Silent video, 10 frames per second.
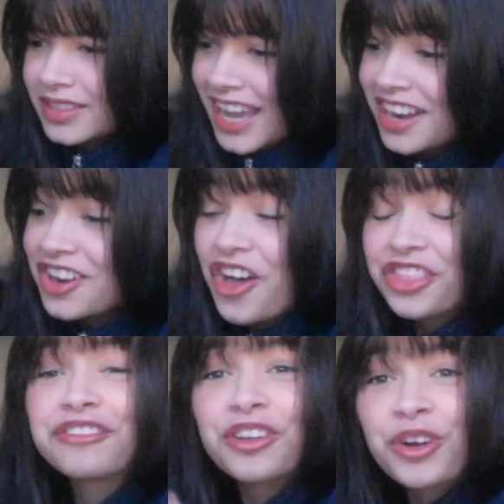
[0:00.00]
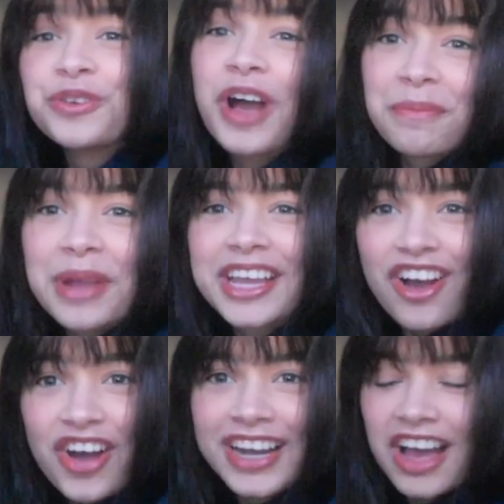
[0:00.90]
Ten on the floor, you gotta make it
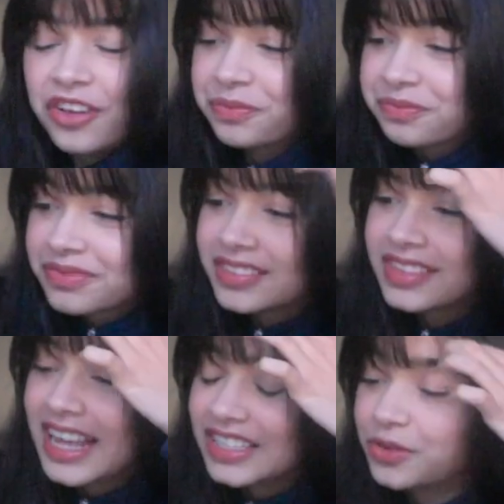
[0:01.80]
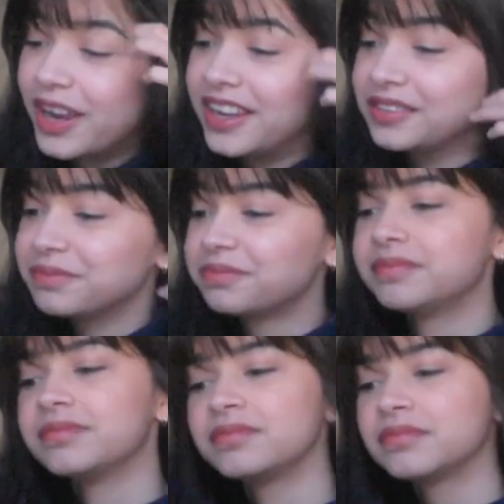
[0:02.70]
on now. That's right.
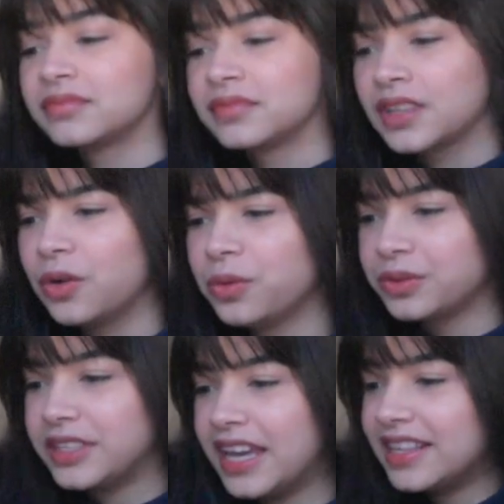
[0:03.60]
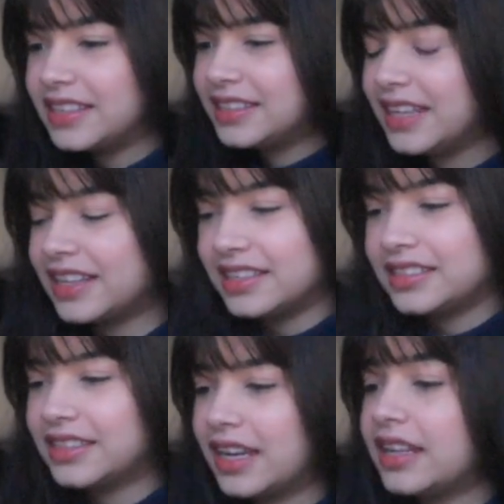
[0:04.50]
Oh, get it, get it,
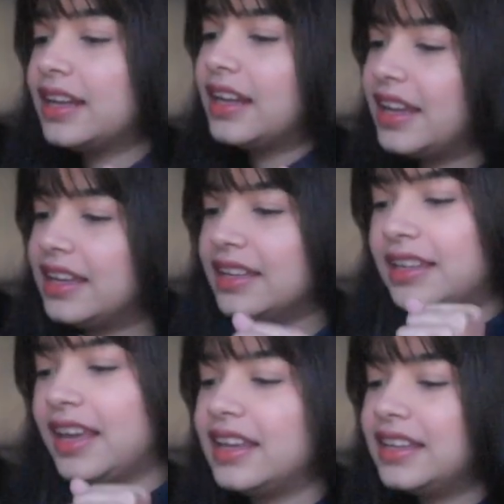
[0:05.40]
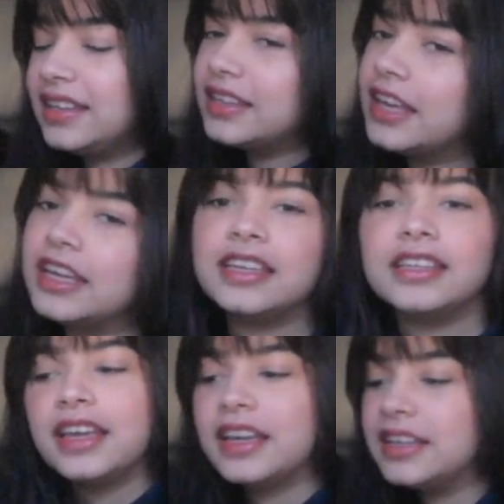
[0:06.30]
get it. Ay, ay,
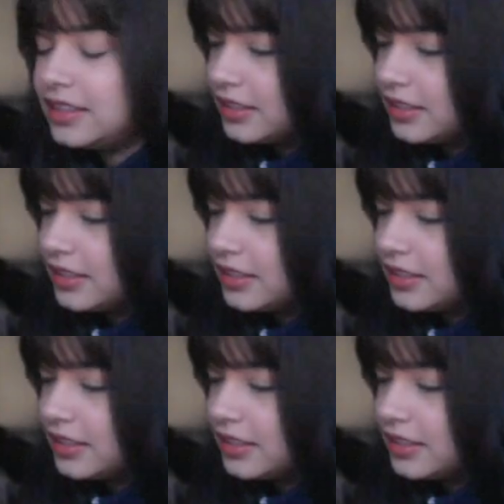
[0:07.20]
ay,